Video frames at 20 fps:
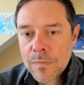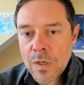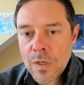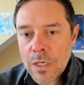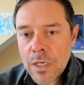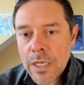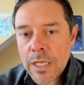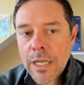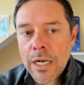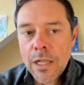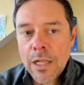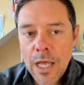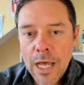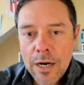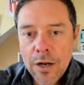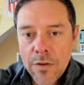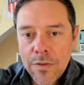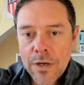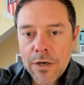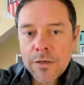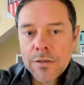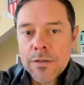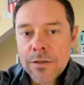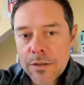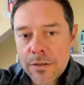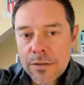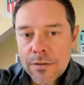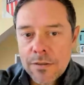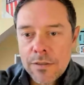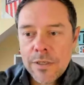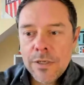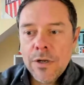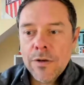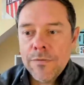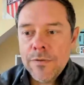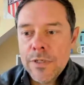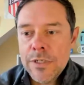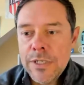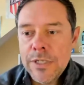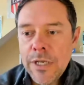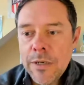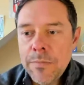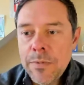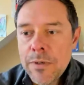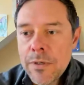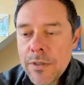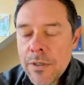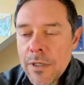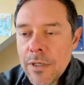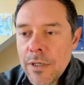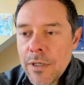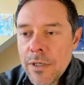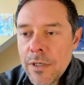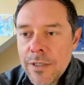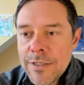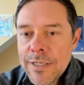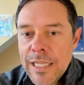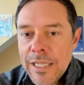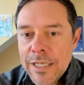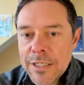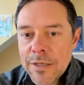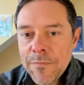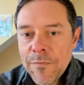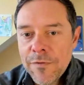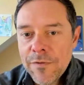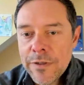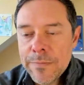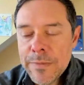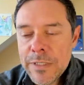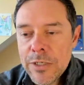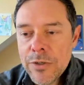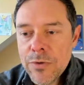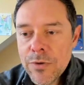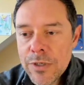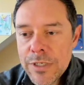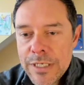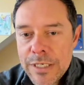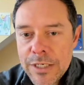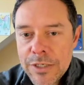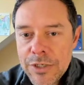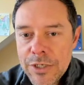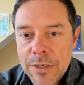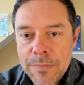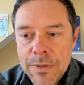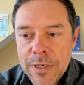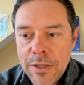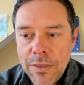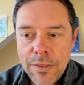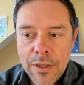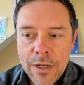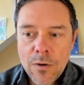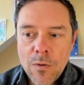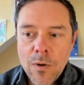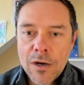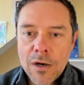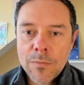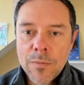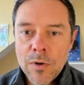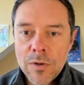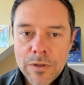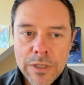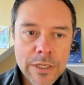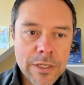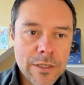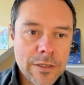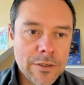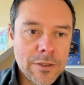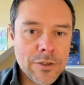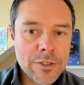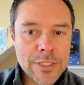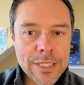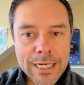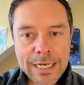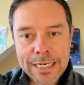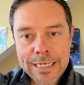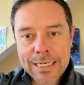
Get a lot on there, if you dip. It's not like some flimsy tortilla chip in a thick guacamole, and you're just like,